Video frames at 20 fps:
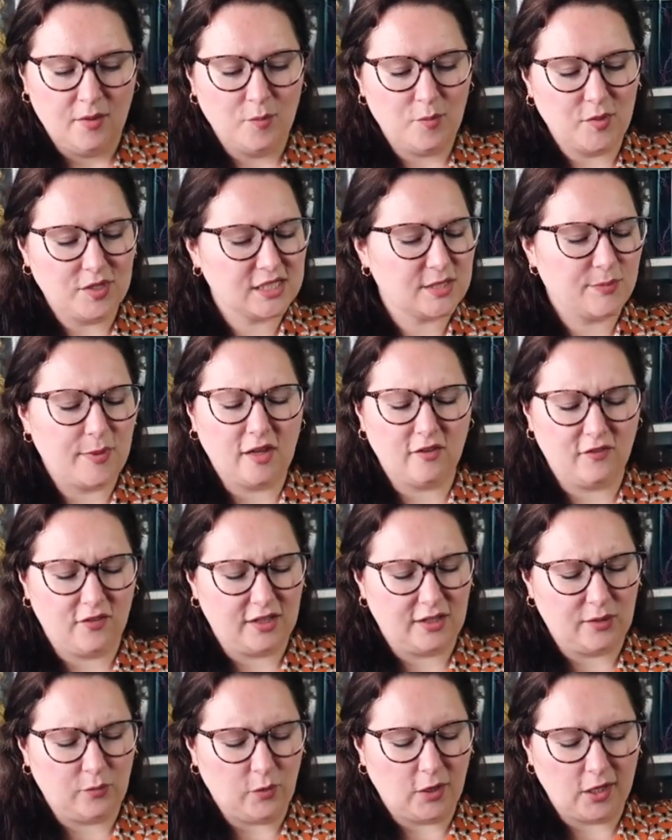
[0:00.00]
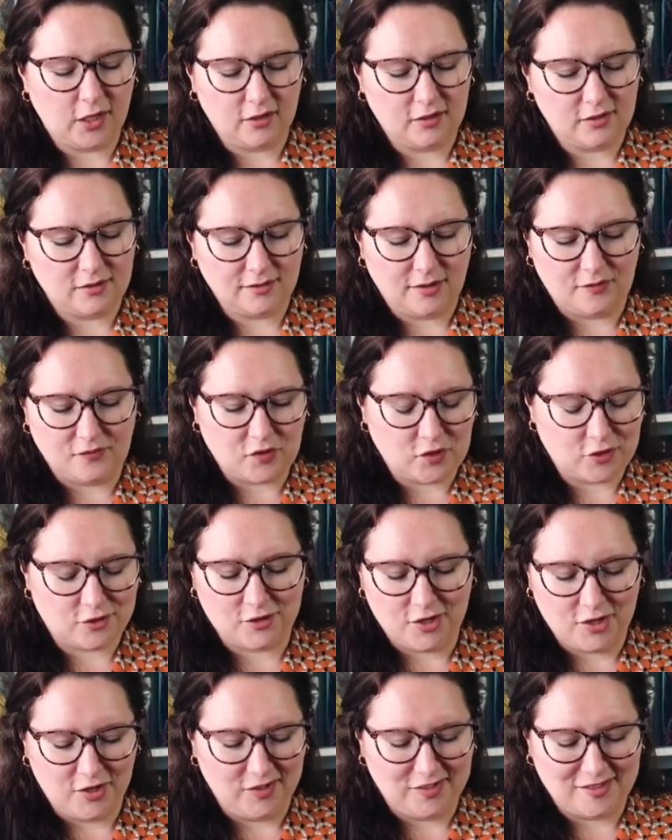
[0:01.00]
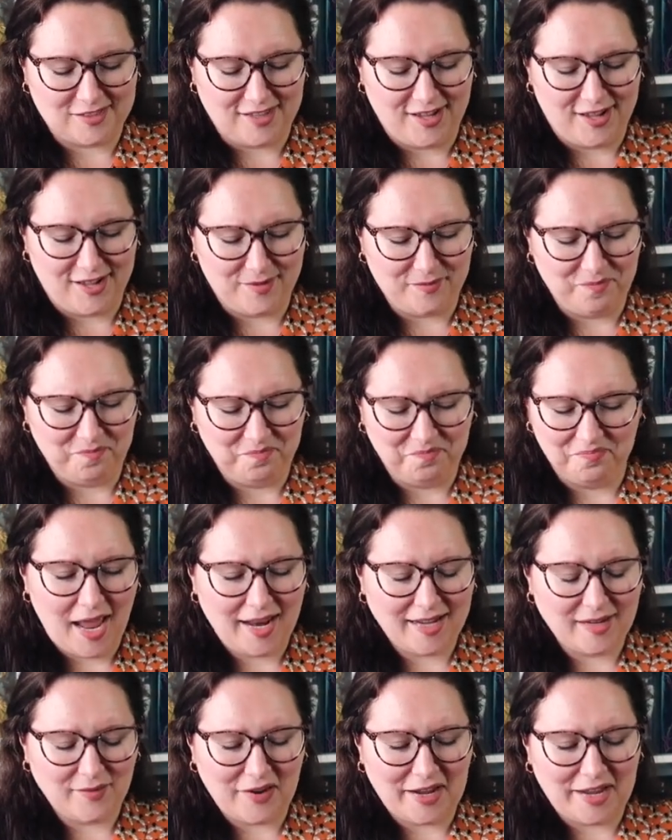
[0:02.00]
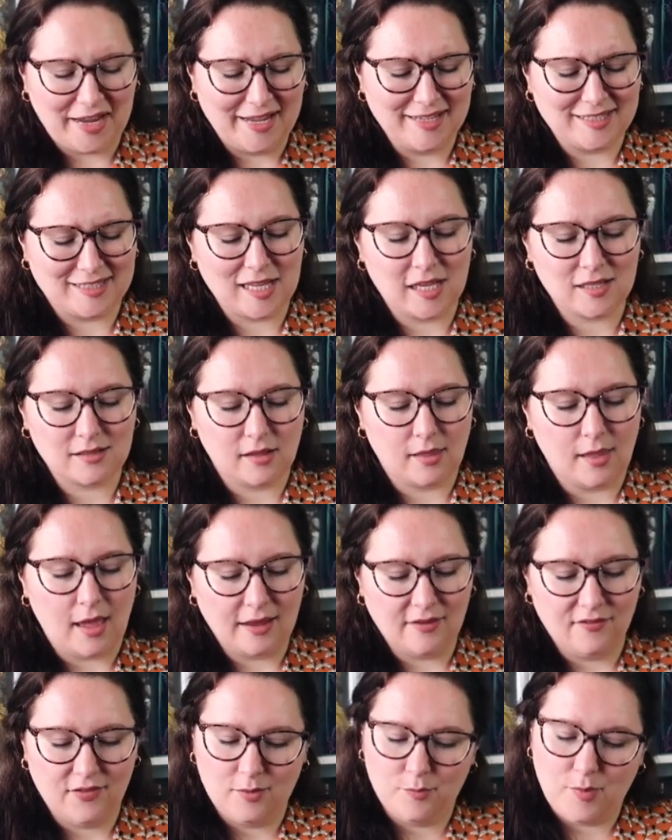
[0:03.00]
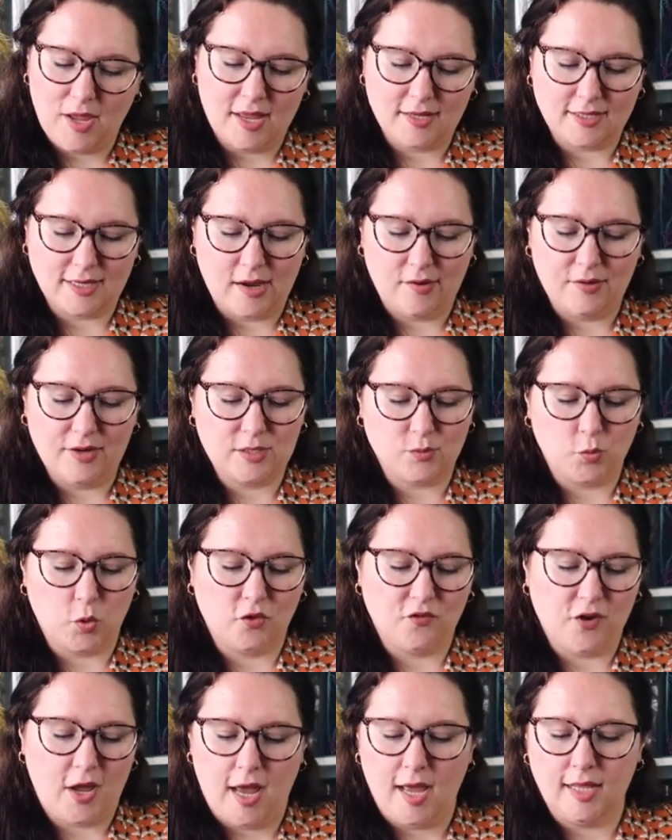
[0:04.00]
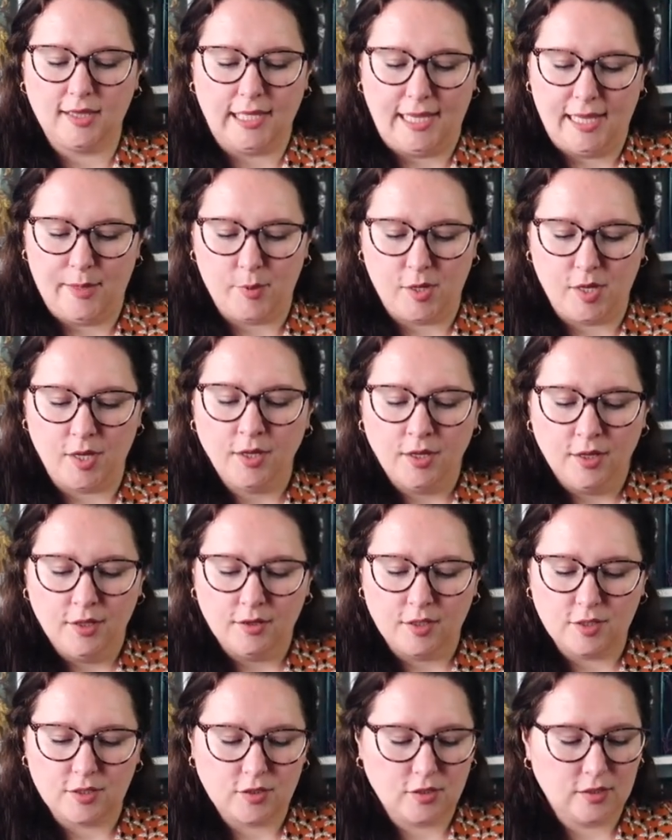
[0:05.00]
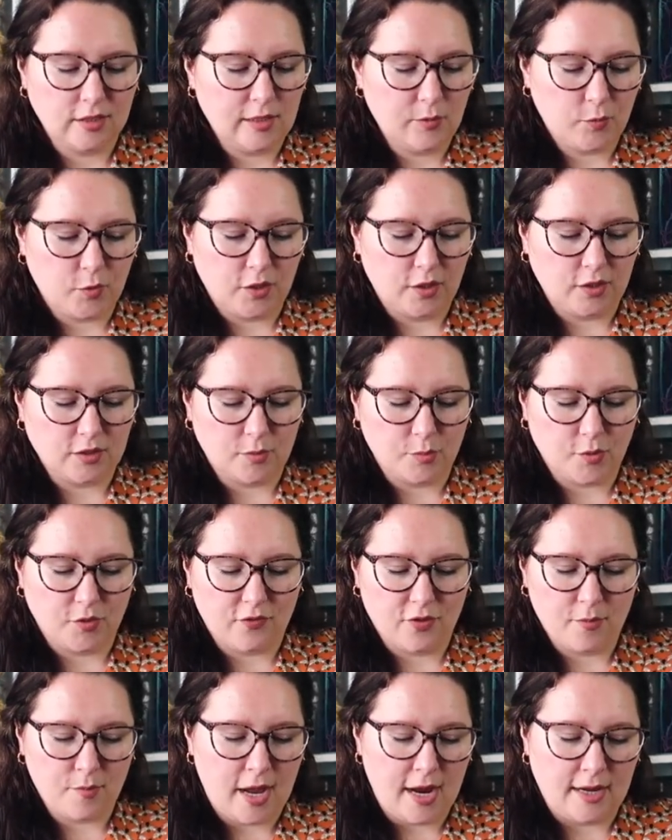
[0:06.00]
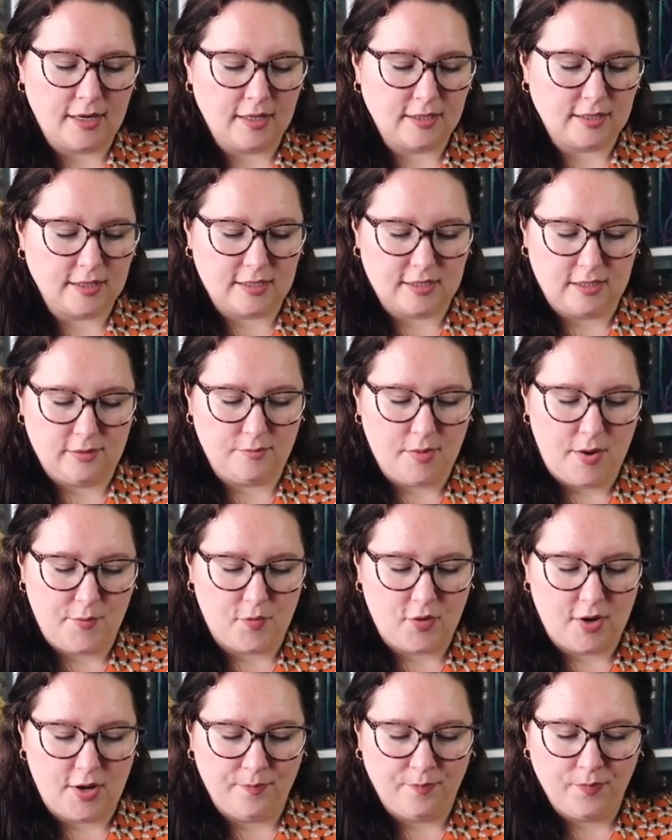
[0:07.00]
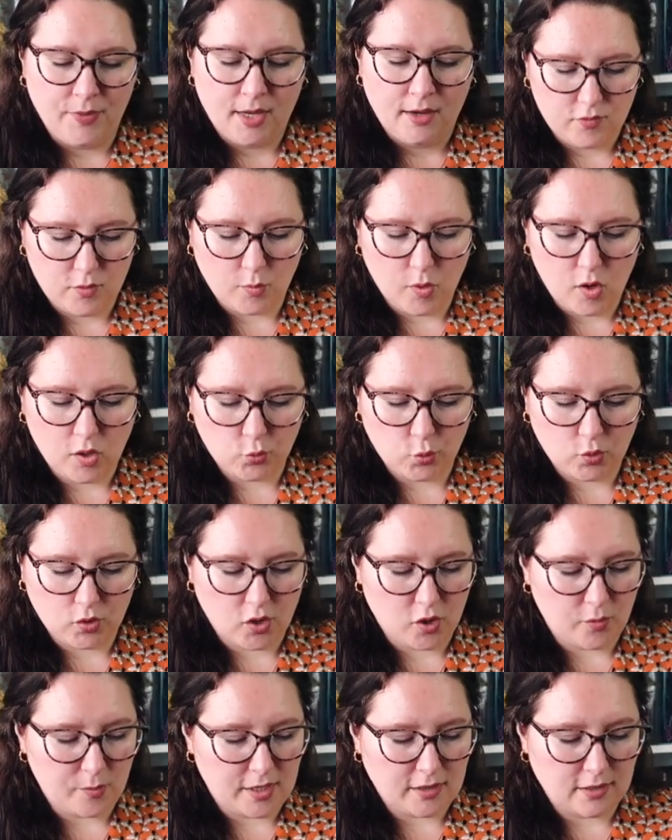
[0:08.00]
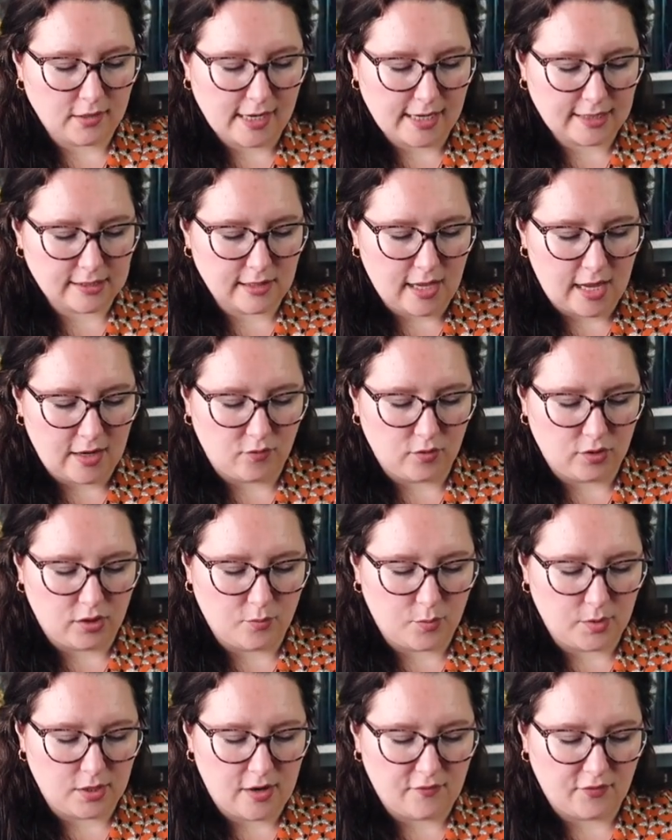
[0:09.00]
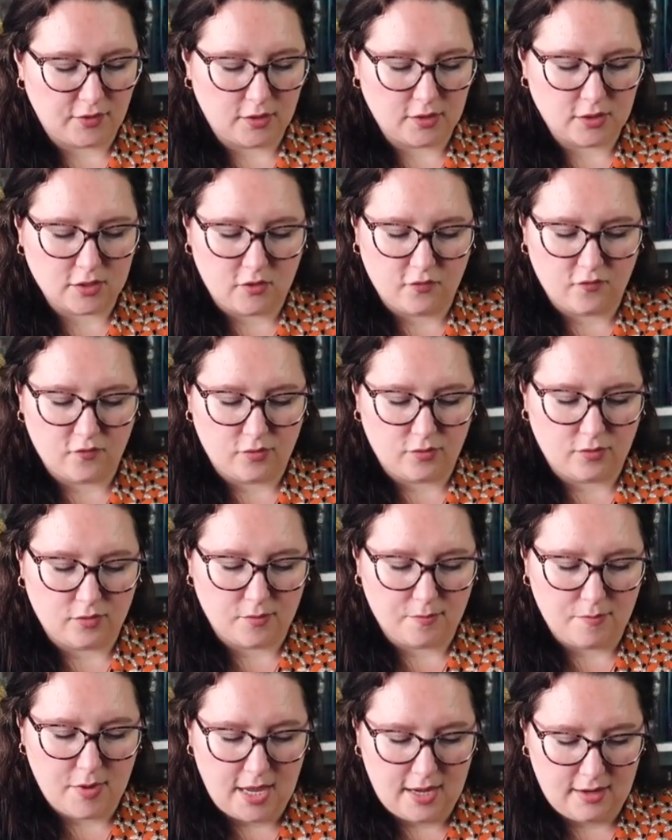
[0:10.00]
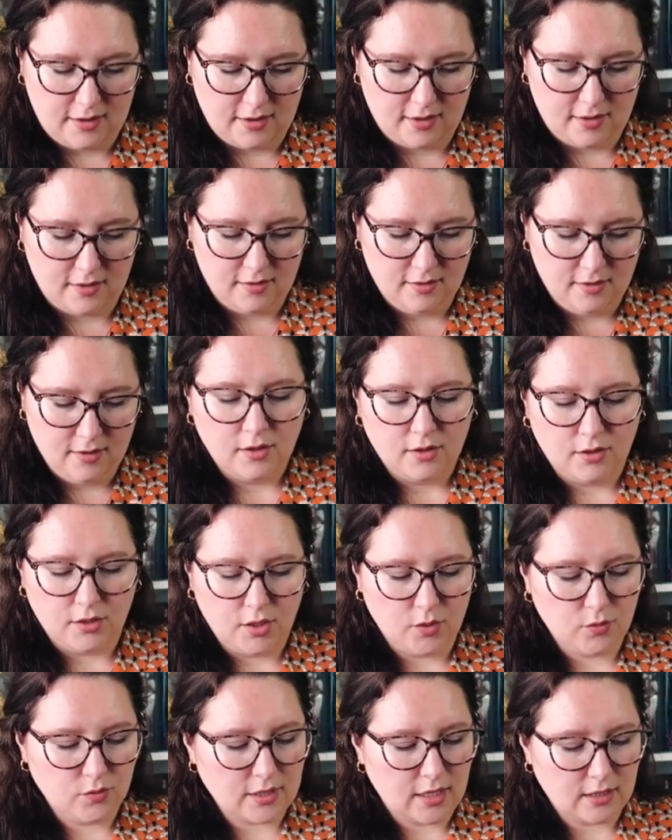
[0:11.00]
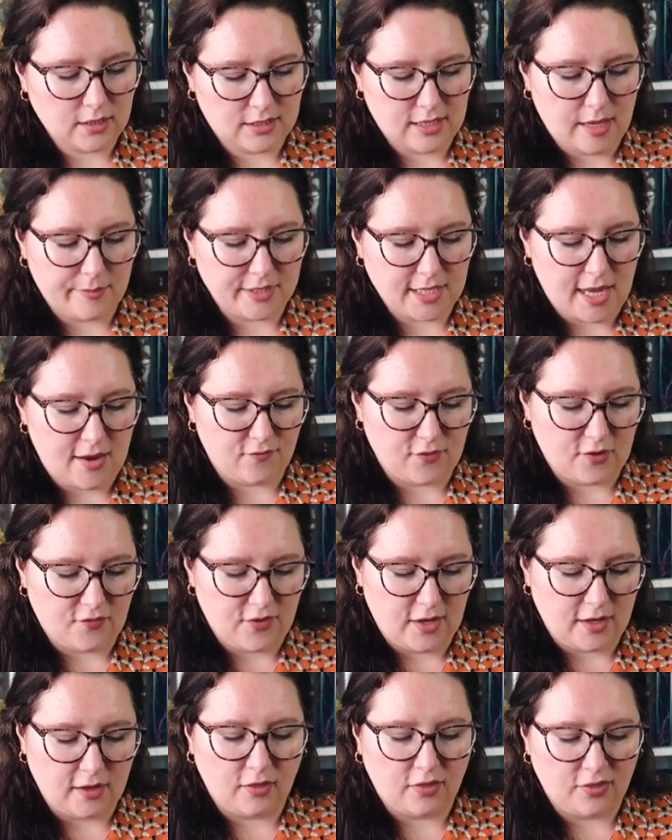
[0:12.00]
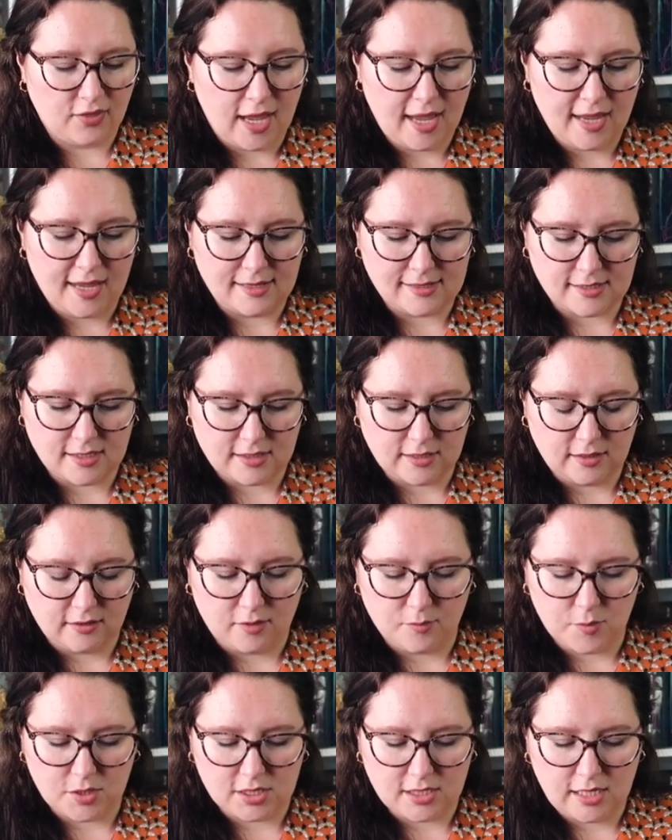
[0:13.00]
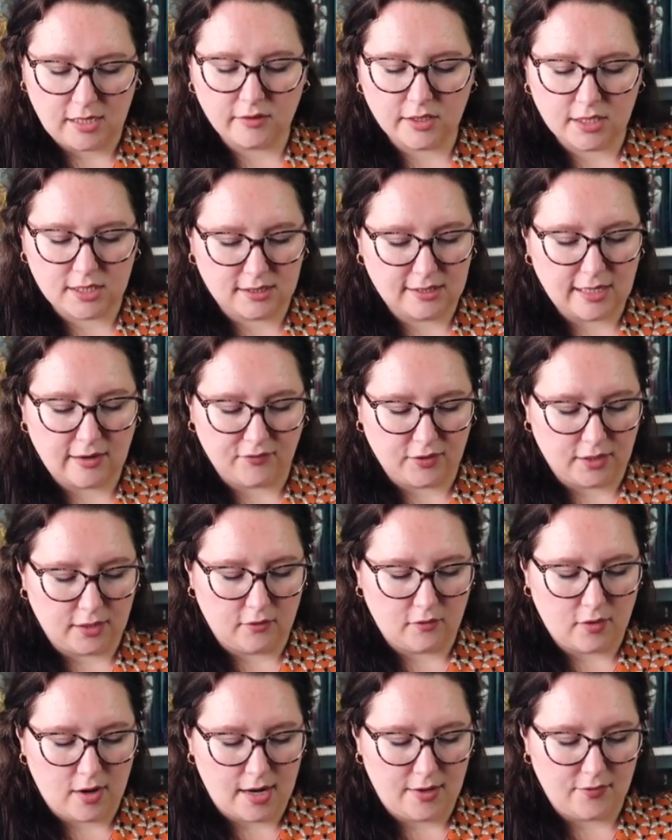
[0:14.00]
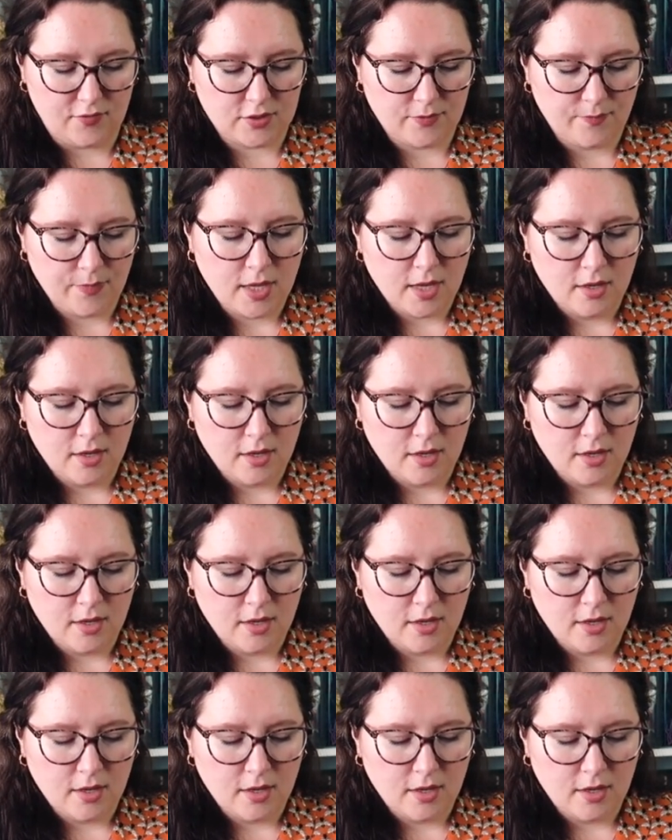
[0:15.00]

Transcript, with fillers: But it's spelt really weird, I've just noticed that. Anyway, it says life in Bearmouth is one of hard labour, the sunlit world above the mine a distant memory. Reward will come in the next life with the benevolence of the maker. Newt accepts everything, that is, until the mysterious Devlin arrives.